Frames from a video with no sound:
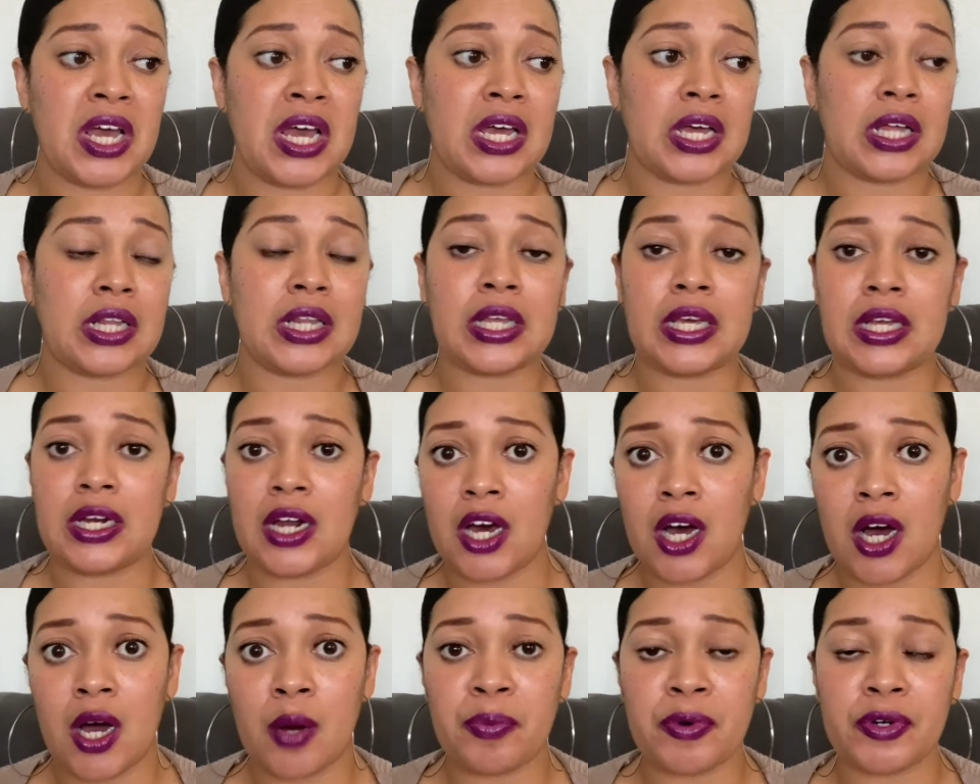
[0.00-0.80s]
clean
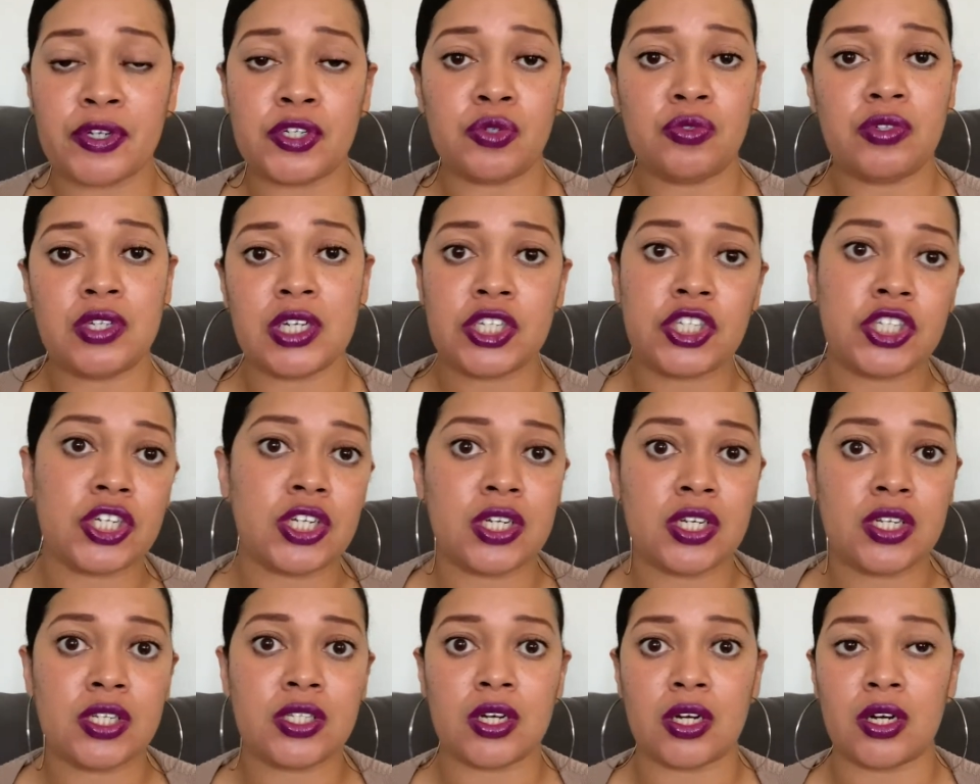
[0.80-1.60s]
up or do
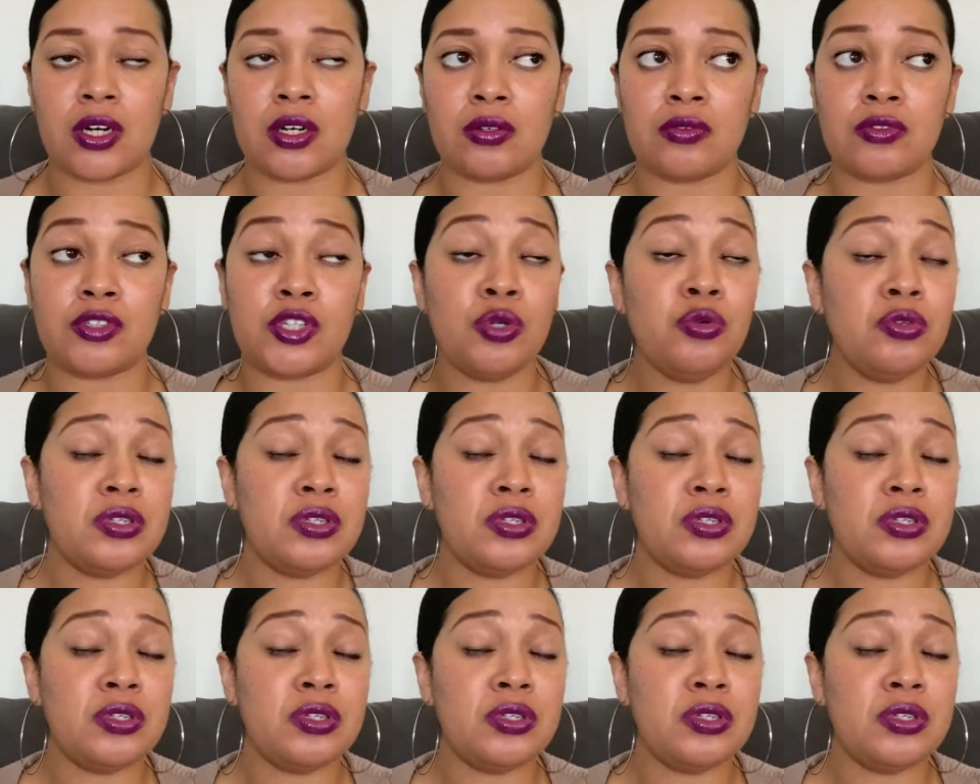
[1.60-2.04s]
dishes or do